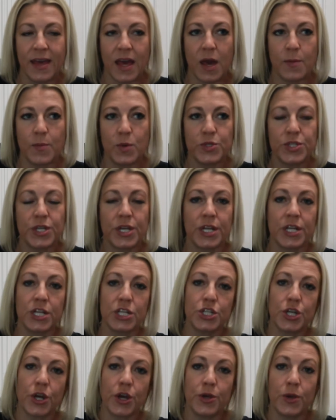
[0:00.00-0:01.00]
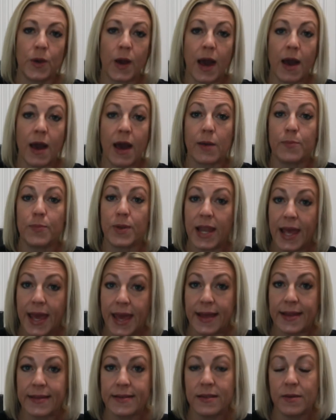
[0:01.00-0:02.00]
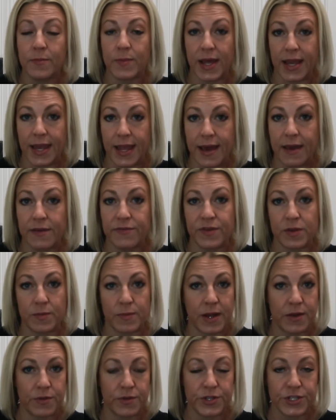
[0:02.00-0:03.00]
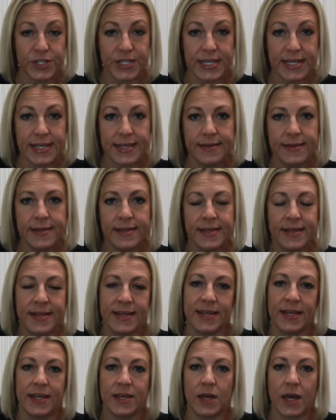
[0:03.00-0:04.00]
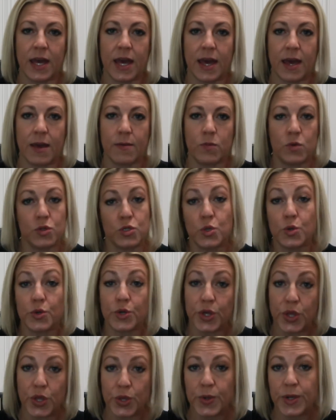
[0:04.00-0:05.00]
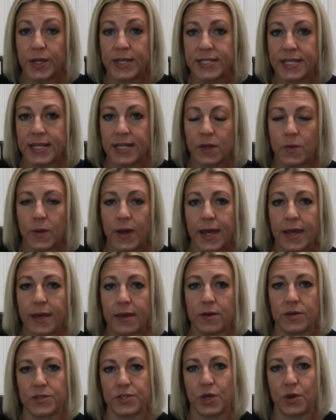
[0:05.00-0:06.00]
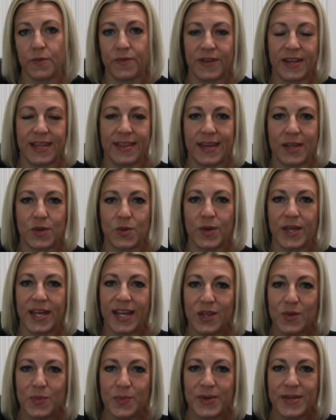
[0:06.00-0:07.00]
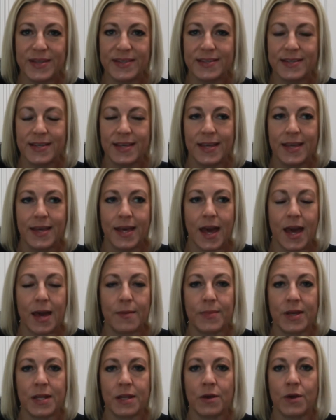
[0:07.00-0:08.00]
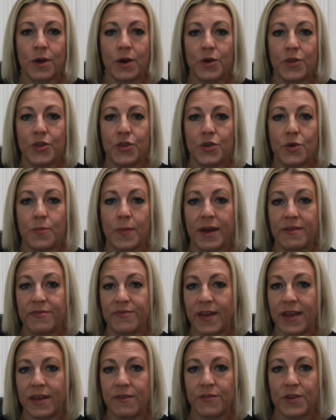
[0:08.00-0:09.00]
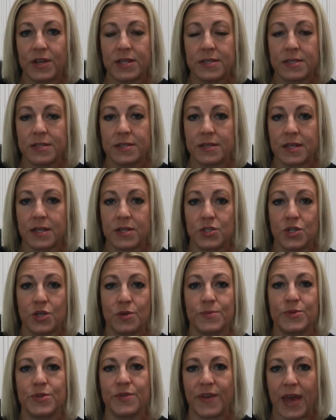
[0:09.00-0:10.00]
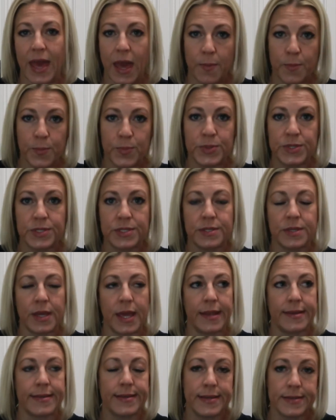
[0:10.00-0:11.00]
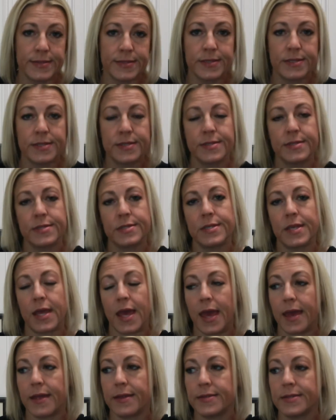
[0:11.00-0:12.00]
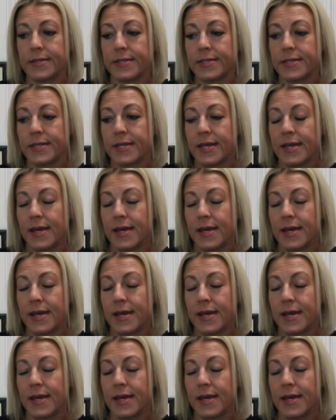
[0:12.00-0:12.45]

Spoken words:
I'm also going to show you how I plan my life and my routine. We'll talk you through it anyway, because hopefully that will help. I'm going to go through my favorites in terms of apps and lists and